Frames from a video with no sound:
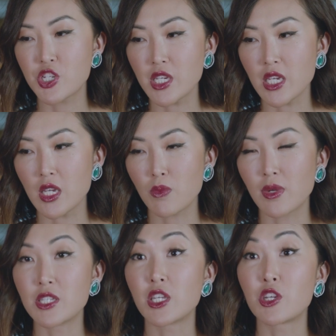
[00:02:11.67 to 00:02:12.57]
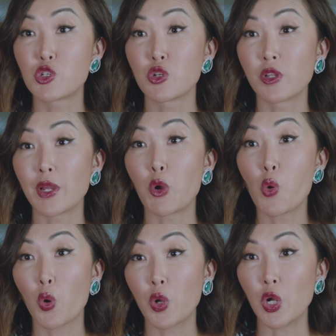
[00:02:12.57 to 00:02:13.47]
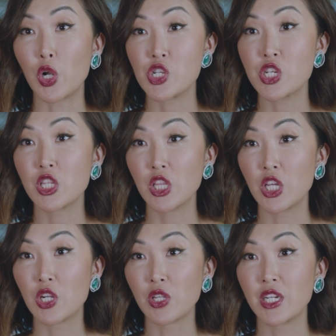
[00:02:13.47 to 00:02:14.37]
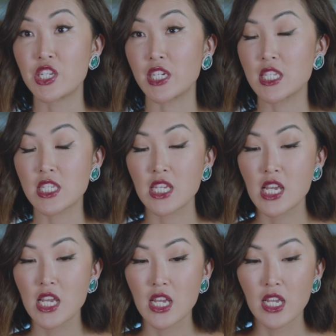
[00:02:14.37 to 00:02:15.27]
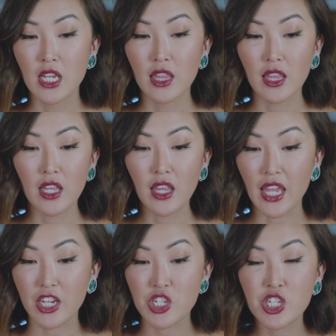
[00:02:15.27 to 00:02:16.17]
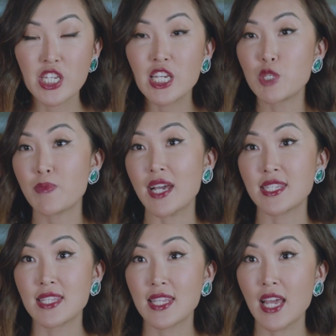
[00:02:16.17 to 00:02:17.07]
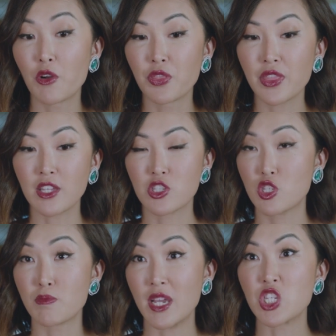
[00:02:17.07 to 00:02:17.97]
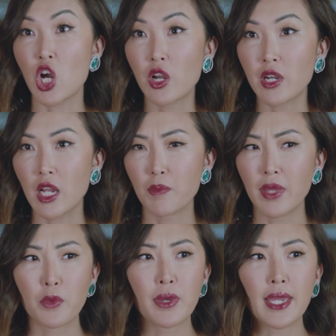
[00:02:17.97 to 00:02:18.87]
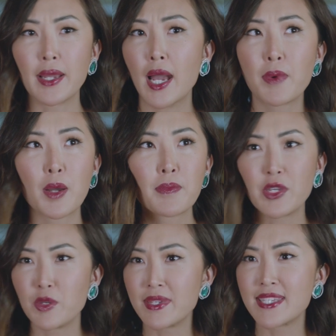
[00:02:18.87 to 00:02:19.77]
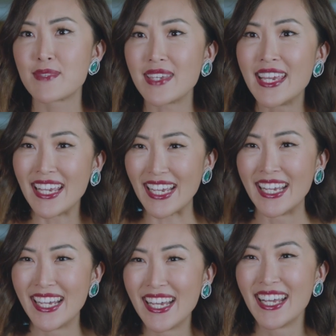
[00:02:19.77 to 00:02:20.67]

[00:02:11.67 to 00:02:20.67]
She was a jewelry hoarder. She literally just, like, she is passing down things to my daughter, and I'm like, wait, how about me? You missed me.